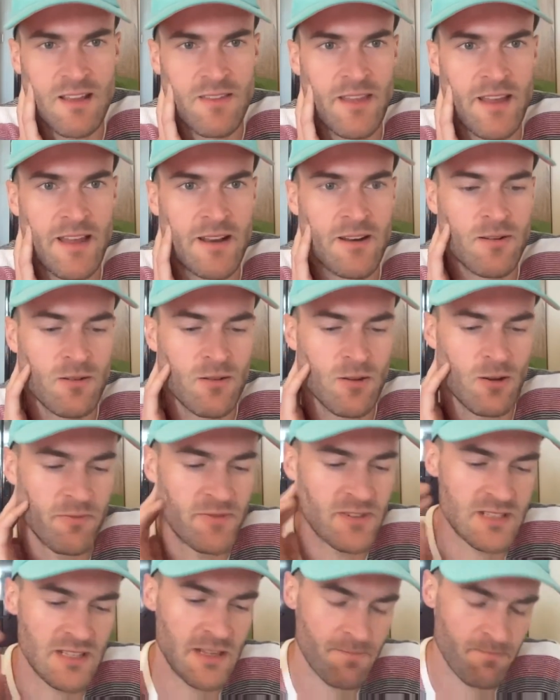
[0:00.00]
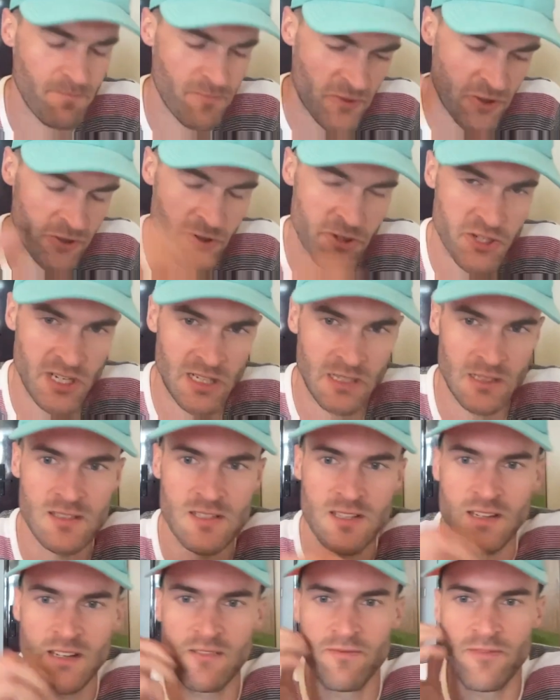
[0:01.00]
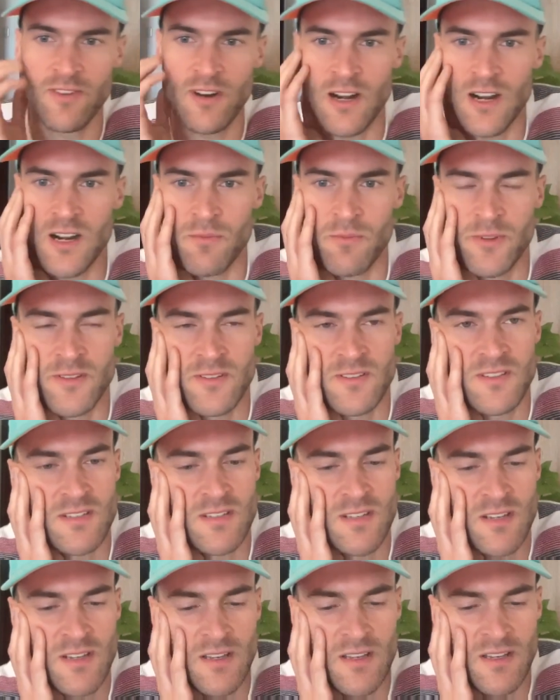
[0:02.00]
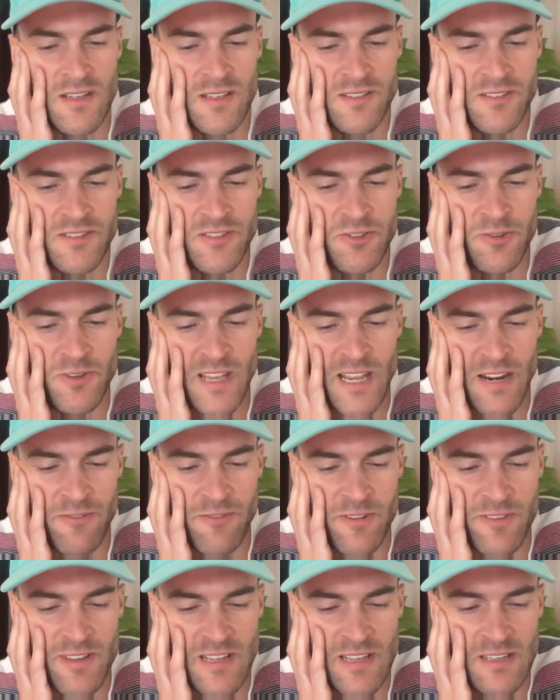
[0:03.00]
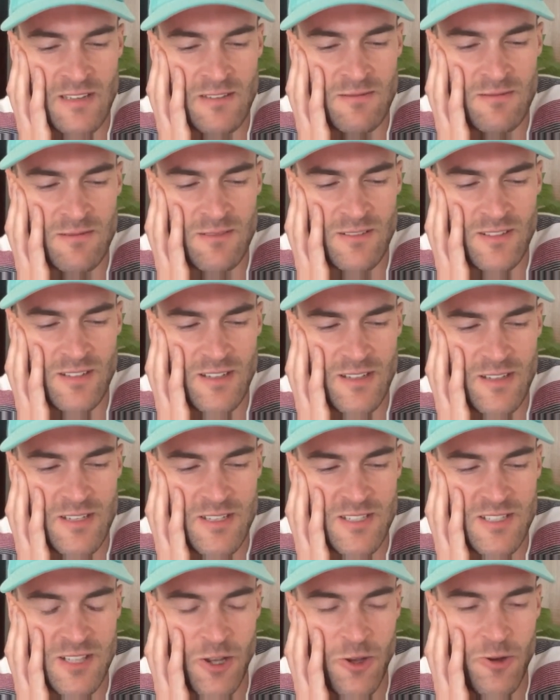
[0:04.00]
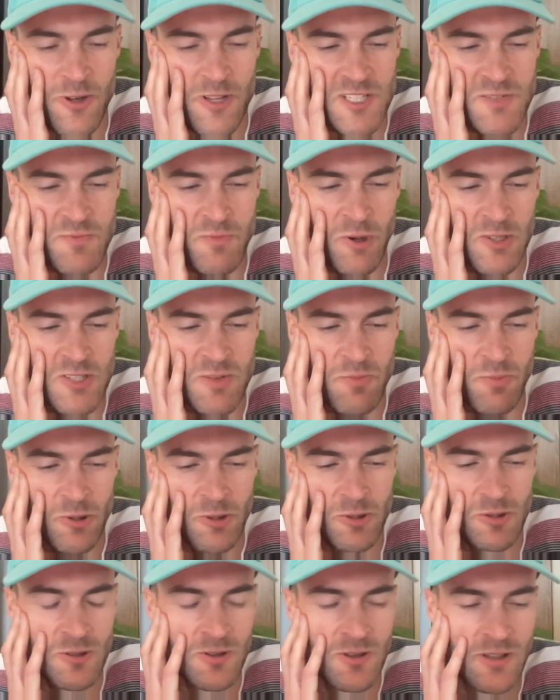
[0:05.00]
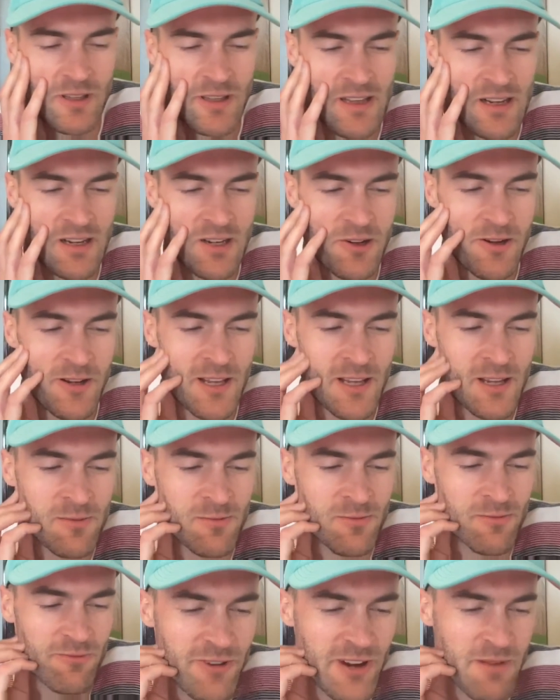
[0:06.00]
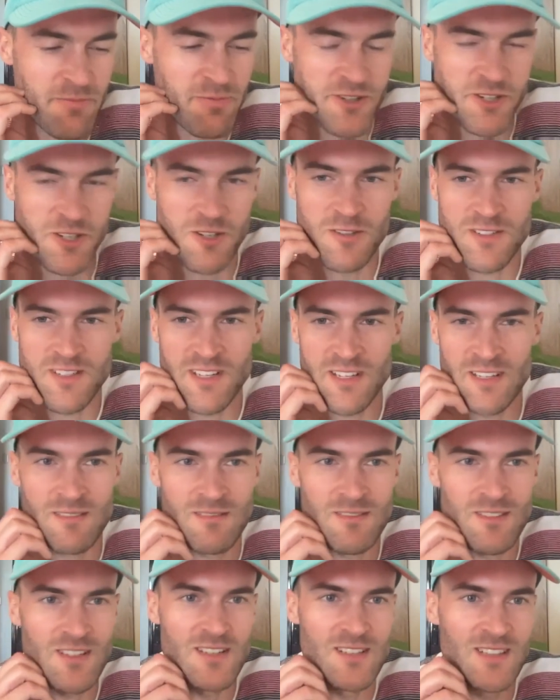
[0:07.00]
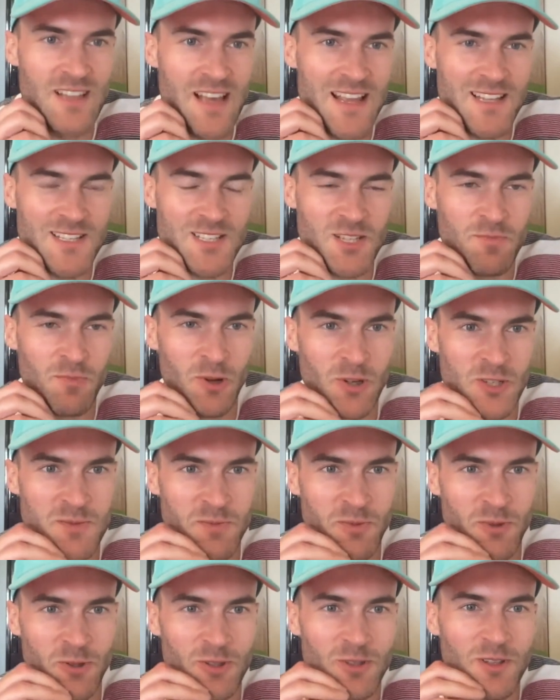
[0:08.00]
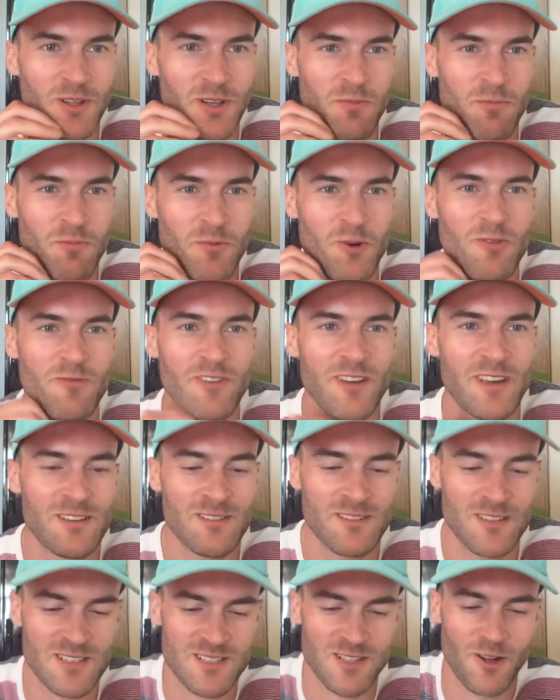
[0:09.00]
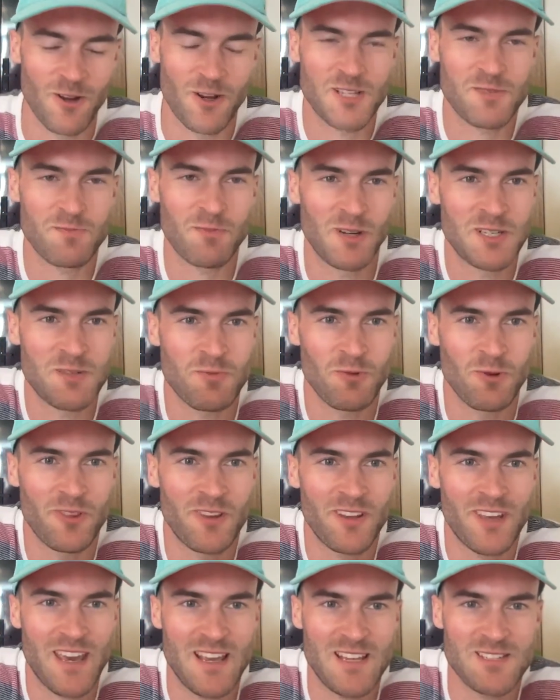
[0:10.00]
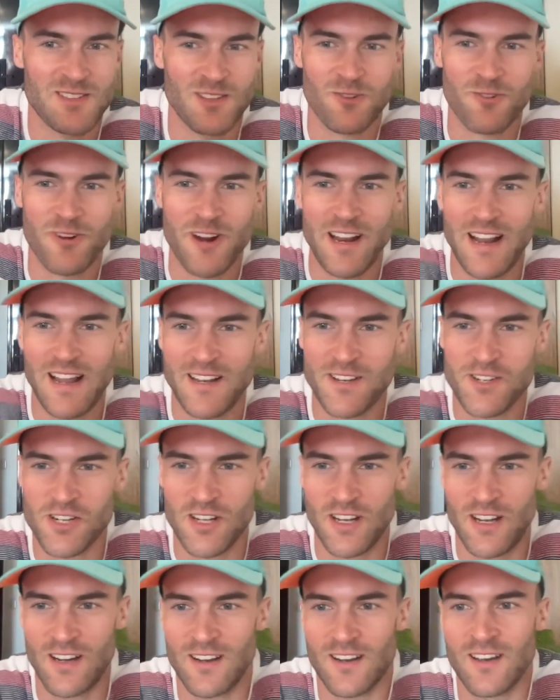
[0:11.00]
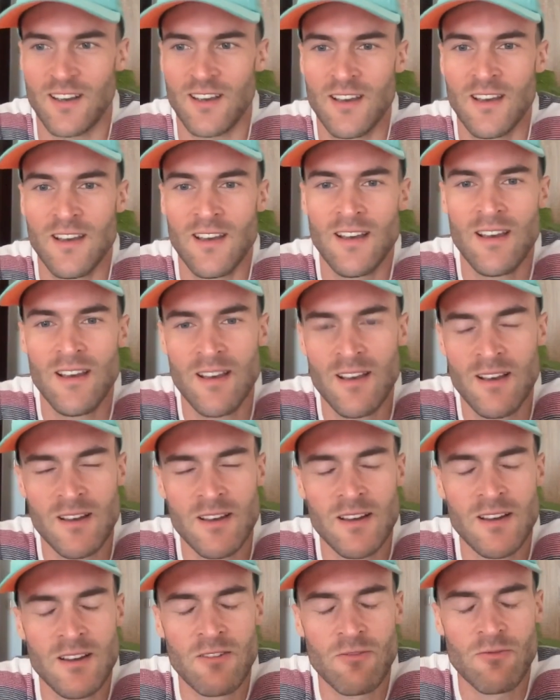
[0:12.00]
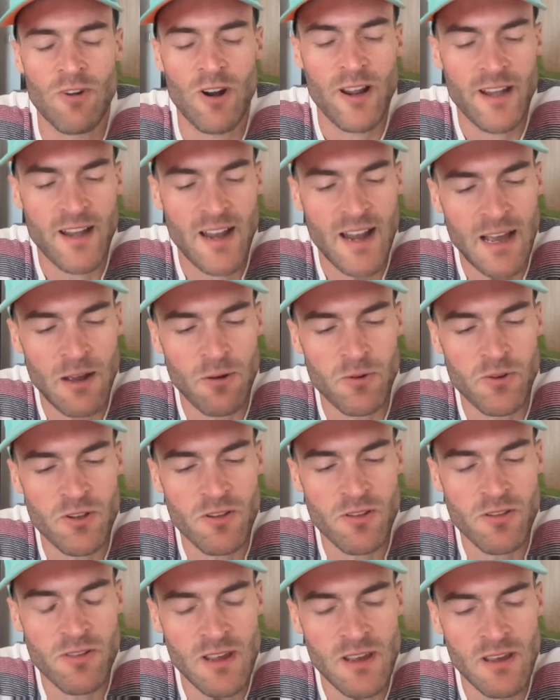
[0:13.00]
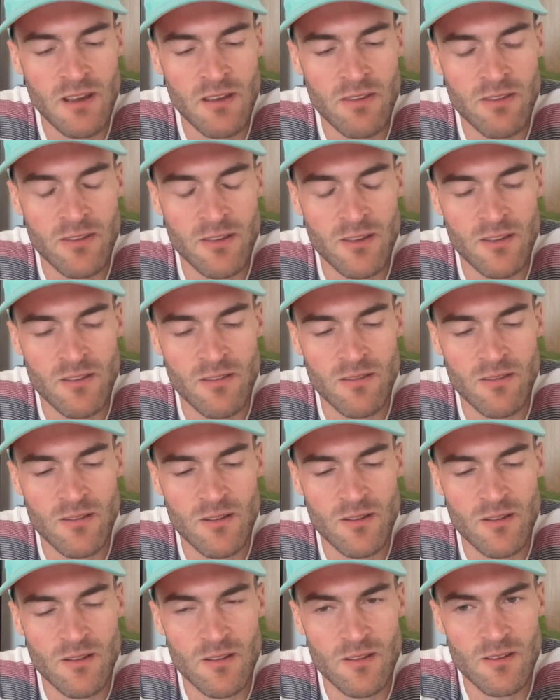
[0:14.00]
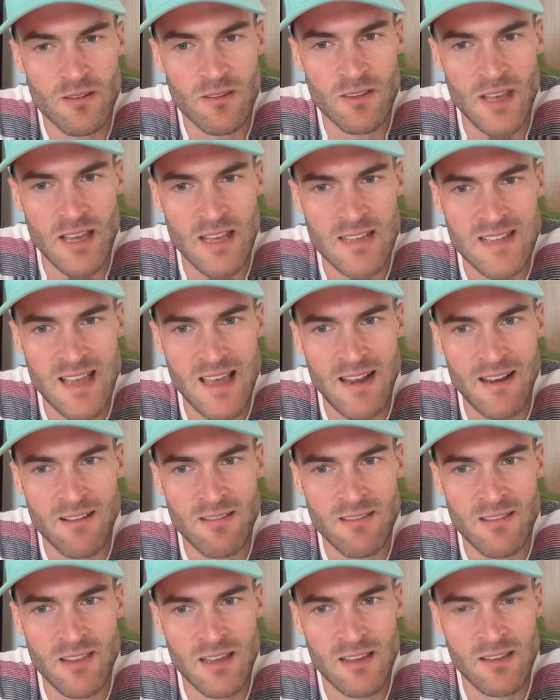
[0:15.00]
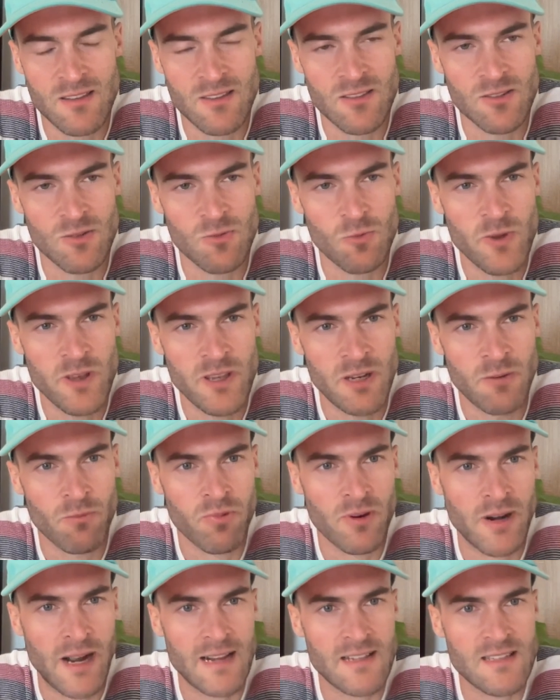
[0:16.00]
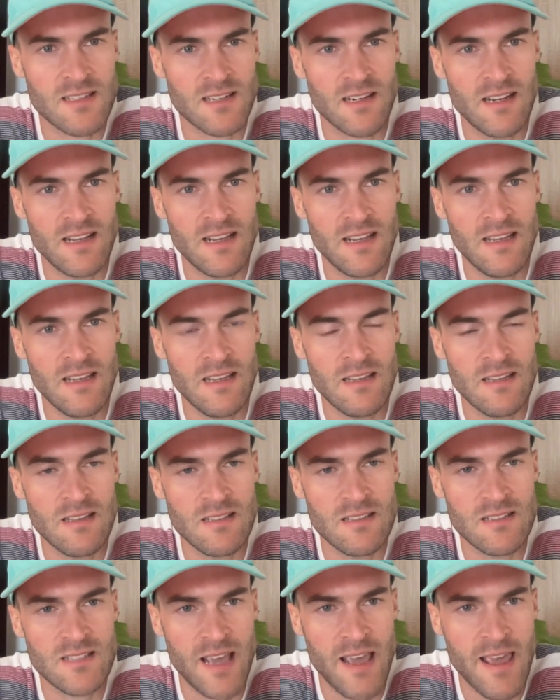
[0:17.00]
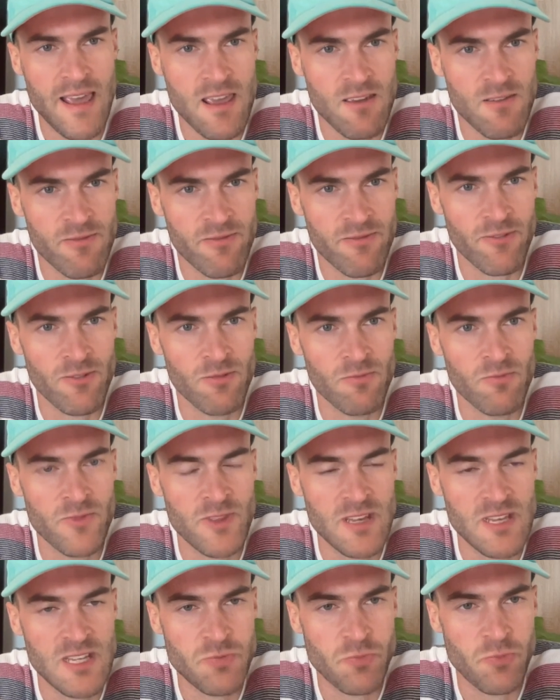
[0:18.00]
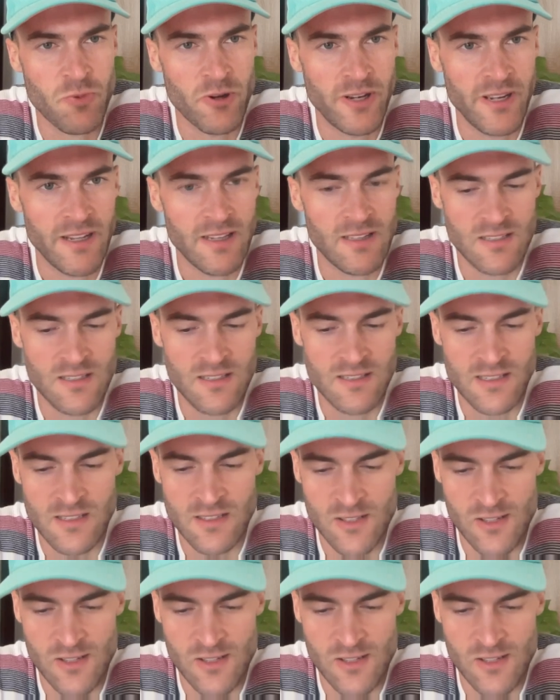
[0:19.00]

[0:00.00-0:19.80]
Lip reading: and then obviously those sheltered environments doing everything as slowly as possible, including reproducing as late as possible and moving as slowly as possible in the case of the Greenland shark. Right now, do you think that there's anything that we can practically take from these predictors in